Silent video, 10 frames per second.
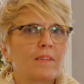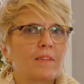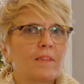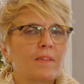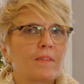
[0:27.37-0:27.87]

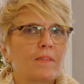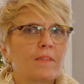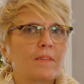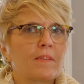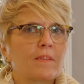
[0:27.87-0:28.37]

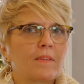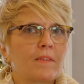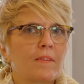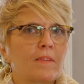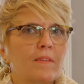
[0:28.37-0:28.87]

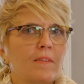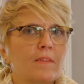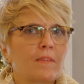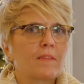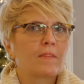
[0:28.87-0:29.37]

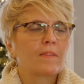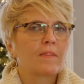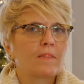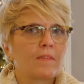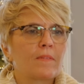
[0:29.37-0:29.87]

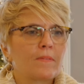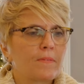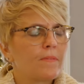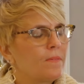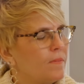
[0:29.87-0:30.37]

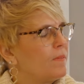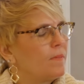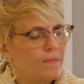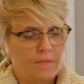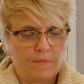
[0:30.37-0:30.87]

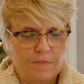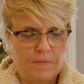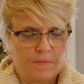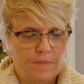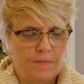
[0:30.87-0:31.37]

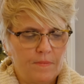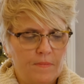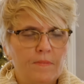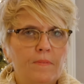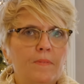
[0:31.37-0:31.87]

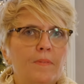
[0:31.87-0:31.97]
[no speech]